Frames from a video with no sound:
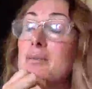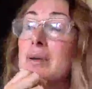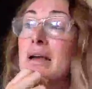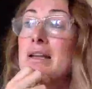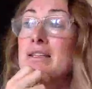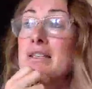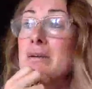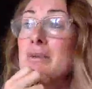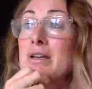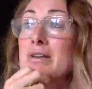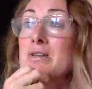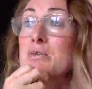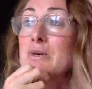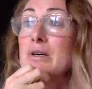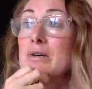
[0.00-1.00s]
pandemic
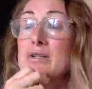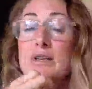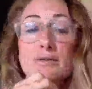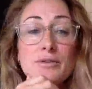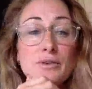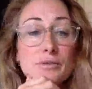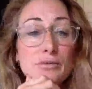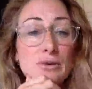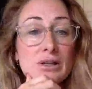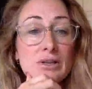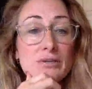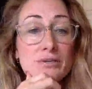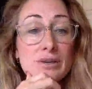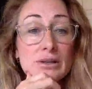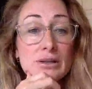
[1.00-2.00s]
as well. So if you're really
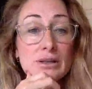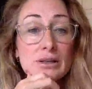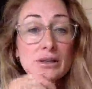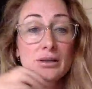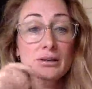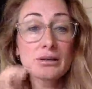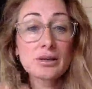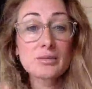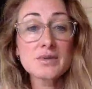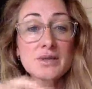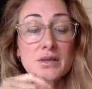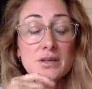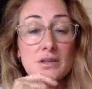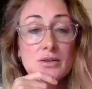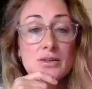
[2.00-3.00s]
feeling it, I'm
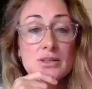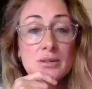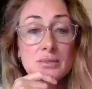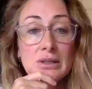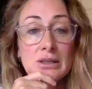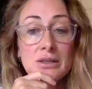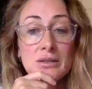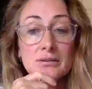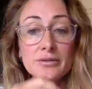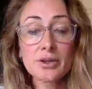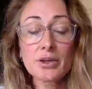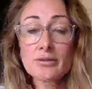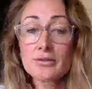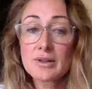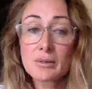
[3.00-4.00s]
sending you some love.
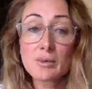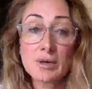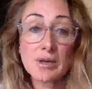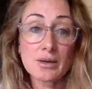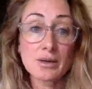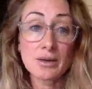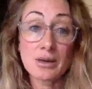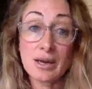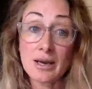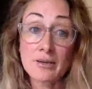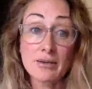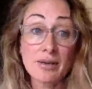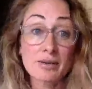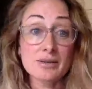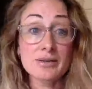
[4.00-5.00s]
Hopefully we're
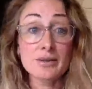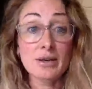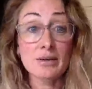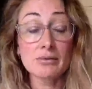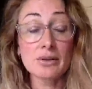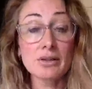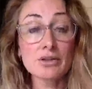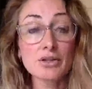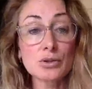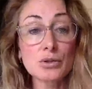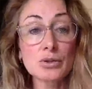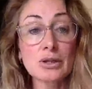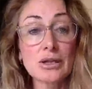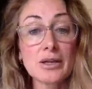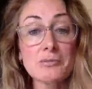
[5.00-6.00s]
out the other side really
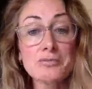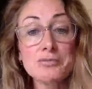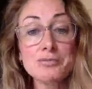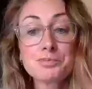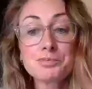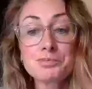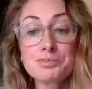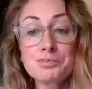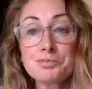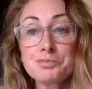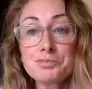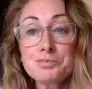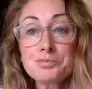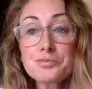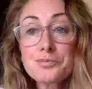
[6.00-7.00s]
shortly.
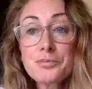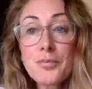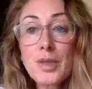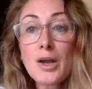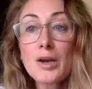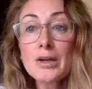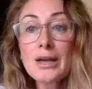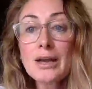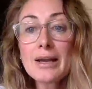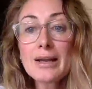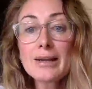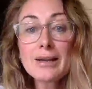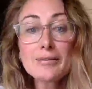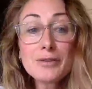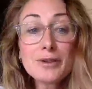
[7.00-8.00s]
Okay, I
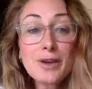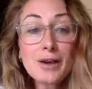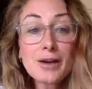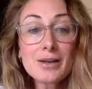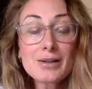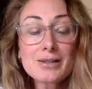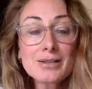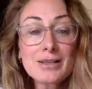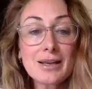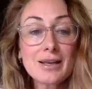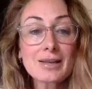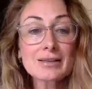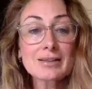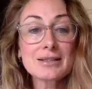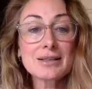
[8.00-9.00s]
love you guys
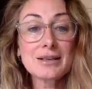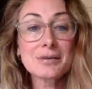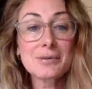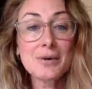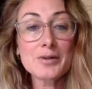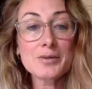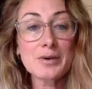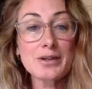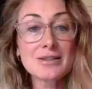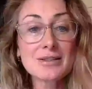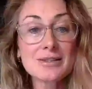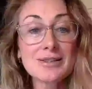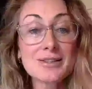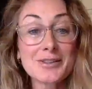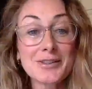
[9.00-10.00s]
and I'll speak to
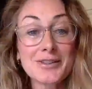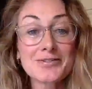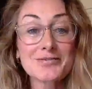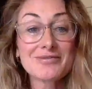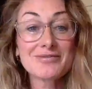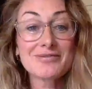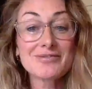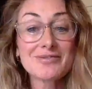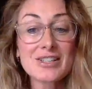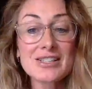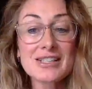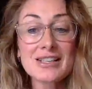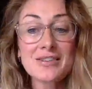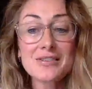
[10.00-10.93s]
you soon. Lots of